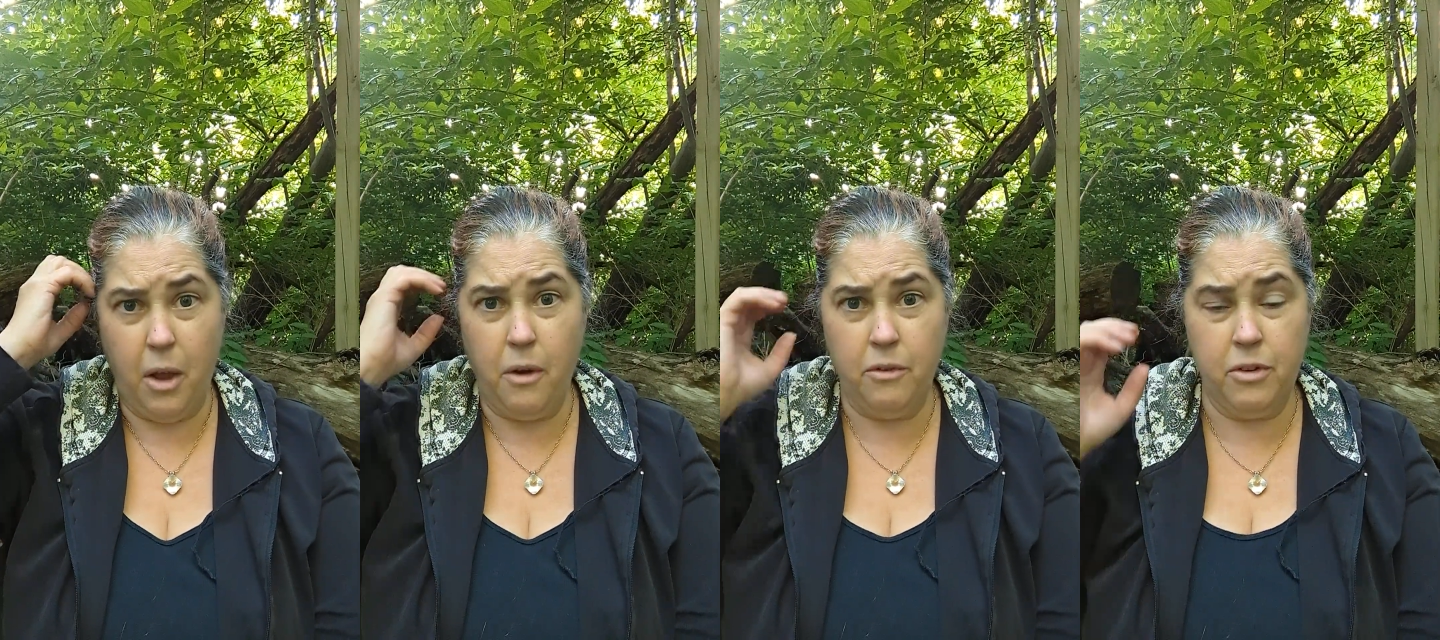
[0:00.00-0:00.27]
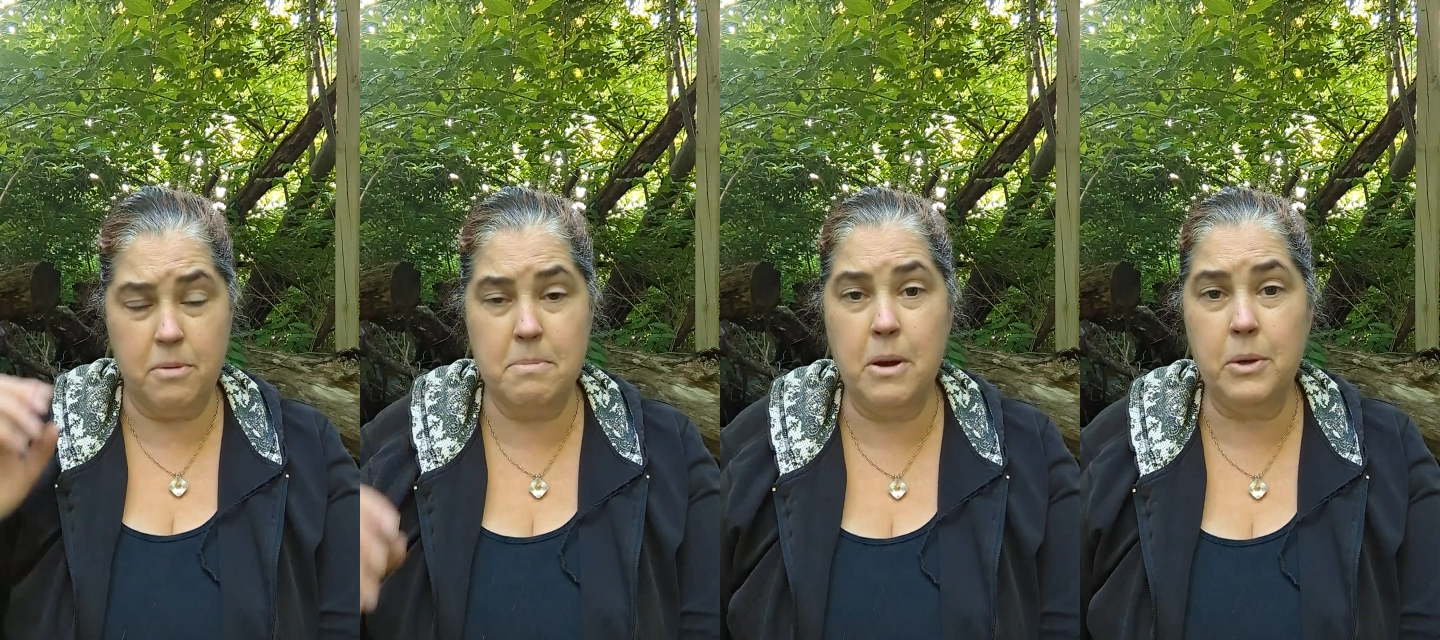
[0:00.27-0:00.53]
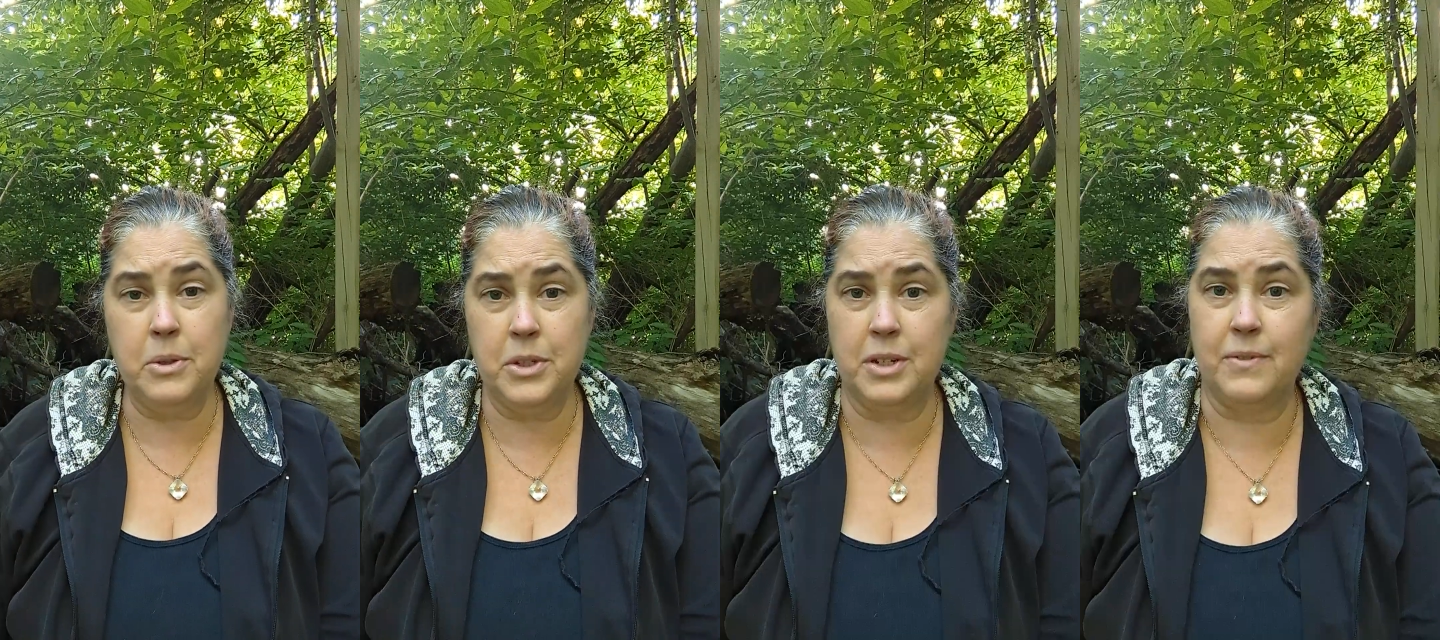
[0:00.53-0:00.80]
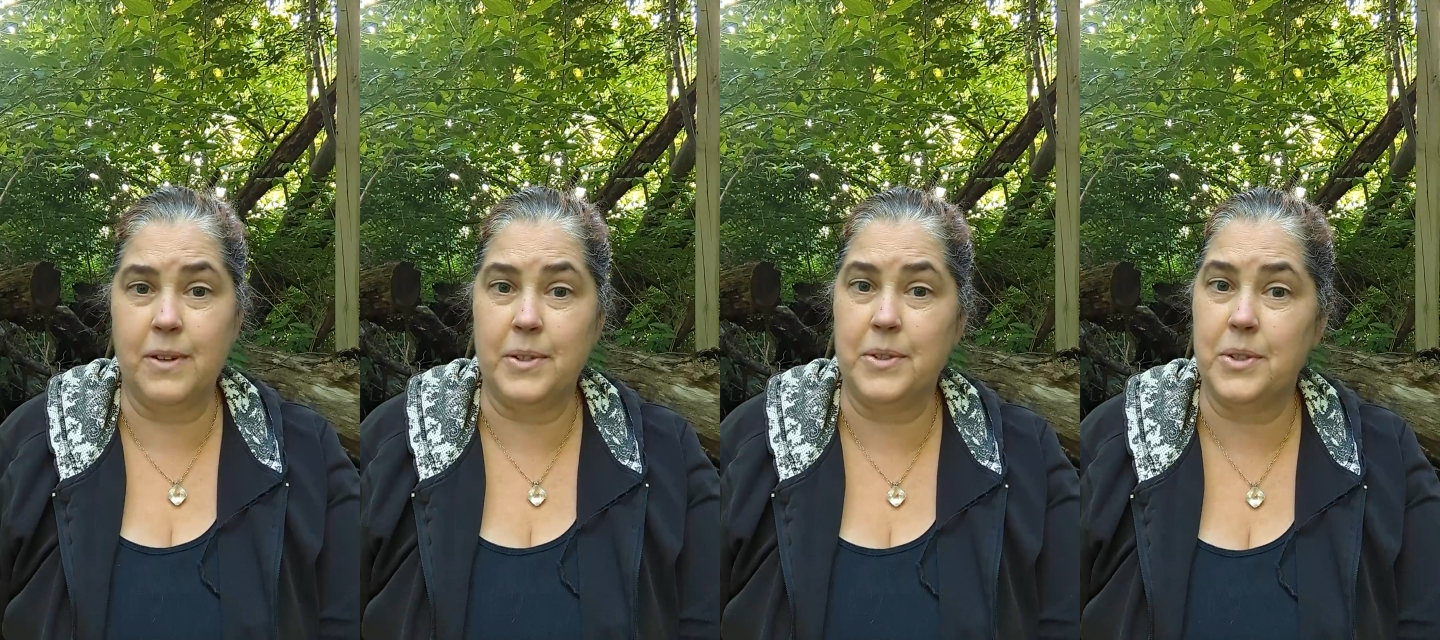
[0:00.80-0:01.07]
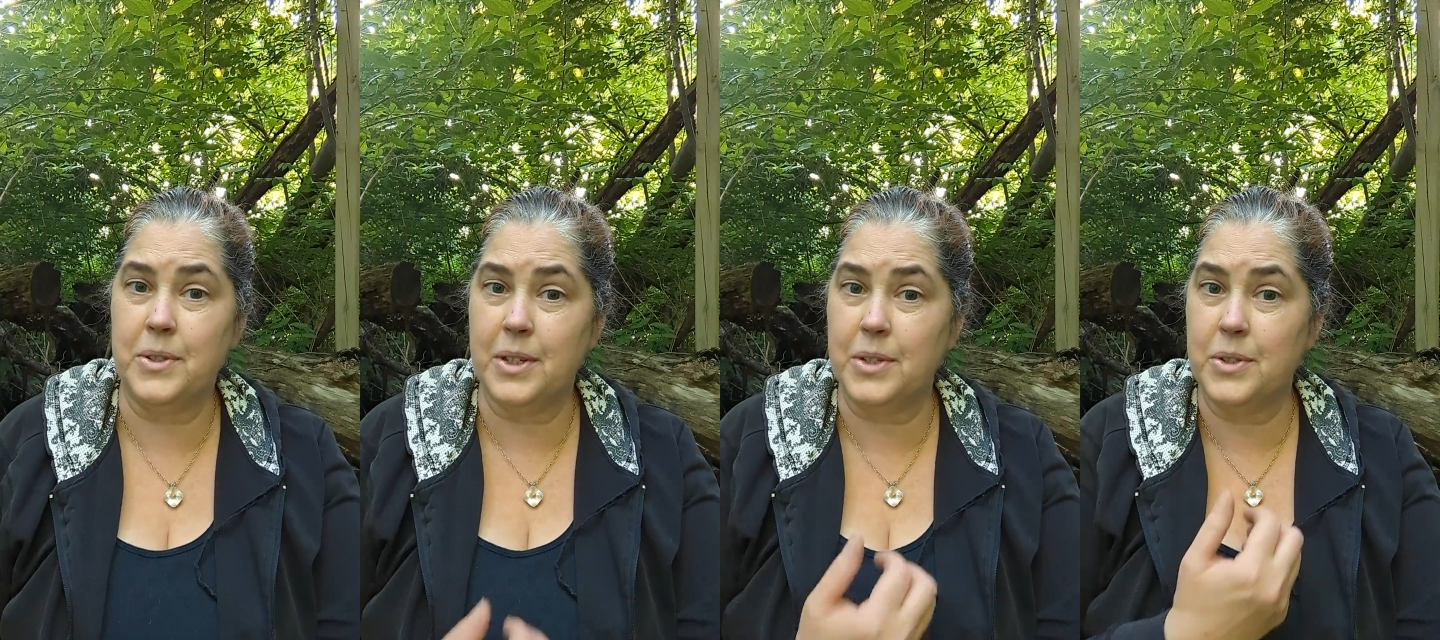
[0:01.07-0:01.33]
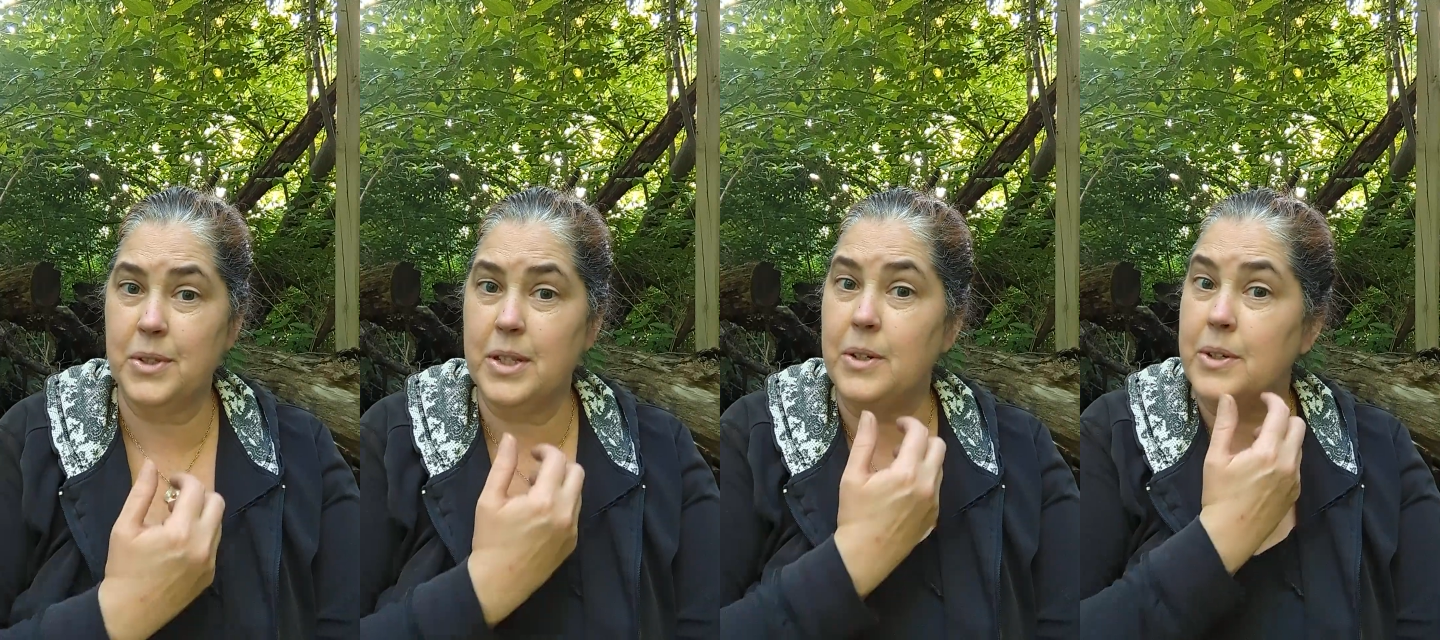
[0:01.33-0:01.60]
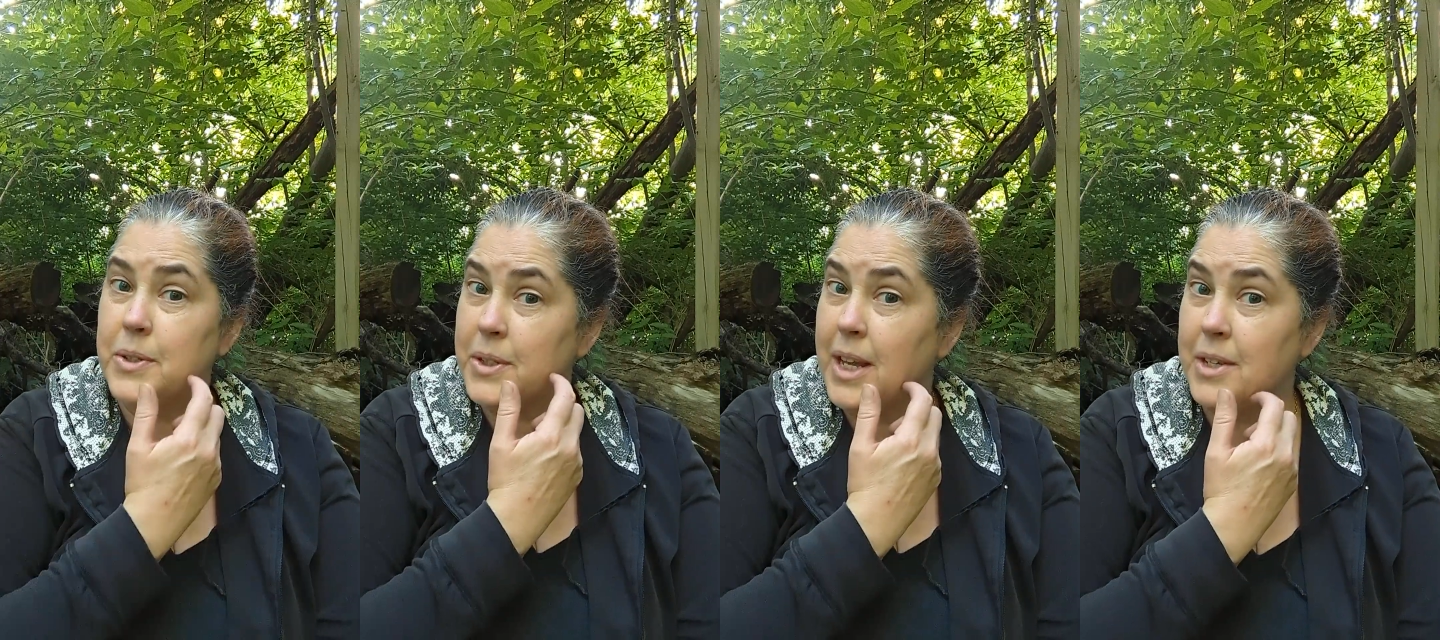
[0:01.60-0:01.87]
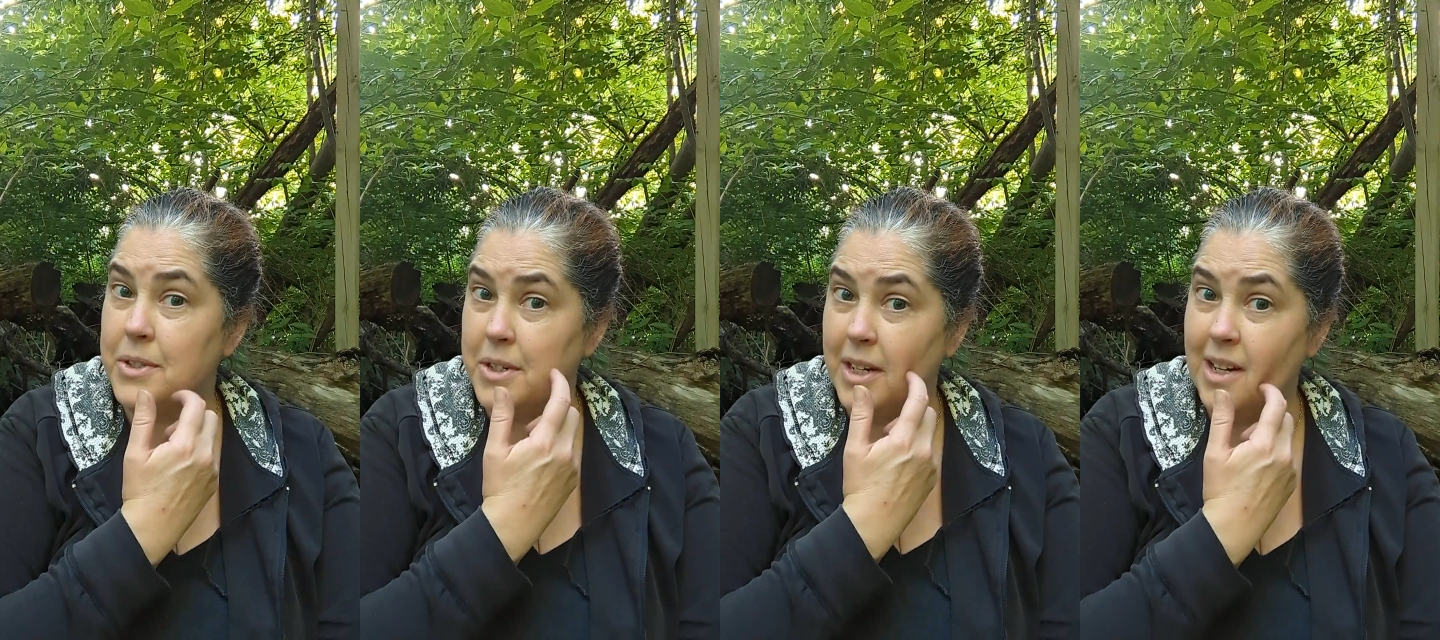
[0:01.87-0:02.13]
for most of us, is considered
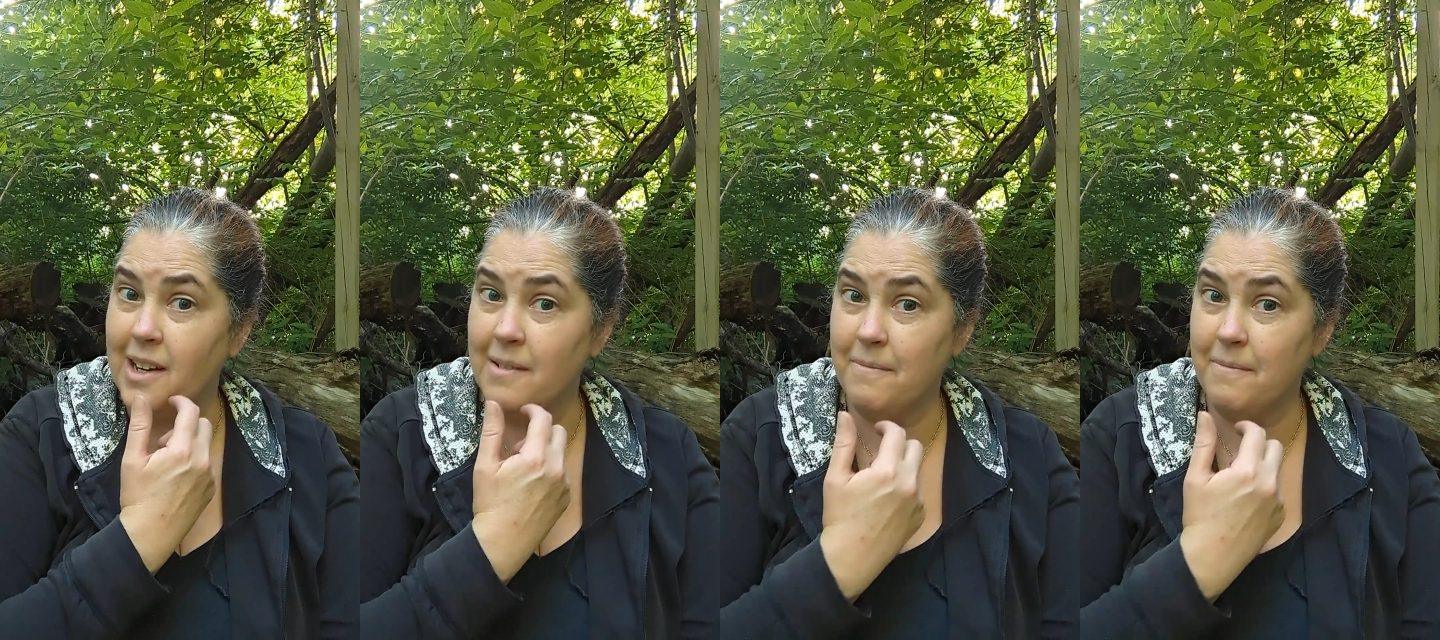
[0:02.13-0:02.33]
disgusting.